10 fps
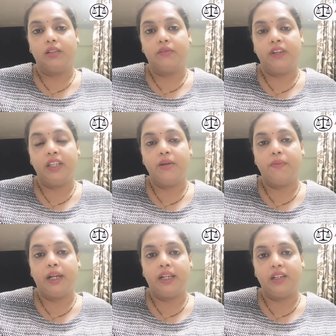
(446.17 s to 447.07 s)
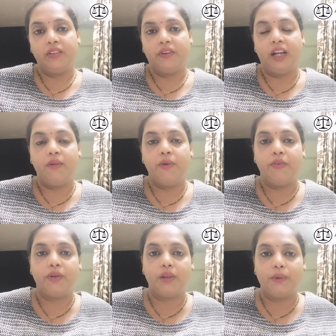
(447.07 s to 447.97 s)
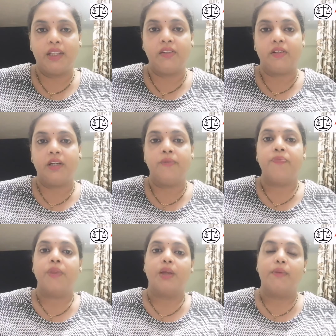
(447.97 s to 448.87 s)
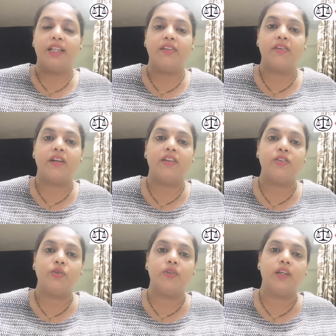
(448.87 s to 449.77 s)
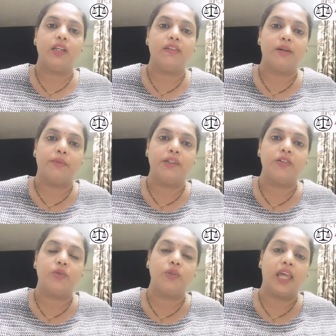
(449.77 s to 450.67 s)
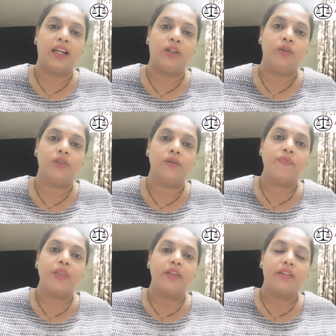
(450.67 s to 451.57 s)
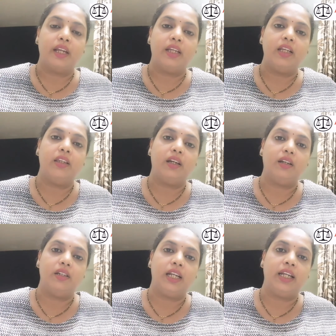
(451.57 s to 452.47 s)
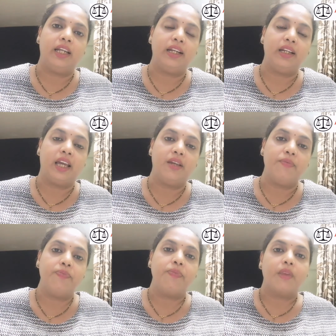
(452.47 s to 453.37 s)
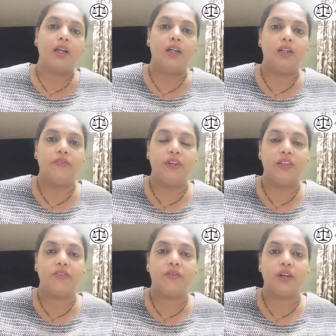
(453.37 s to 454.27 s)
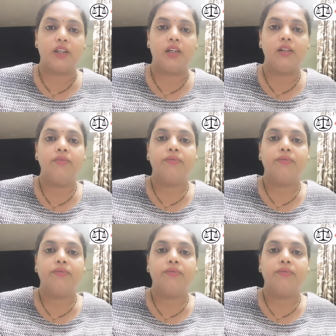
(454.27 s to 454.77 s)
when the matter is filed before the magistrate issues a summons to the accused stating the date and time fixed for the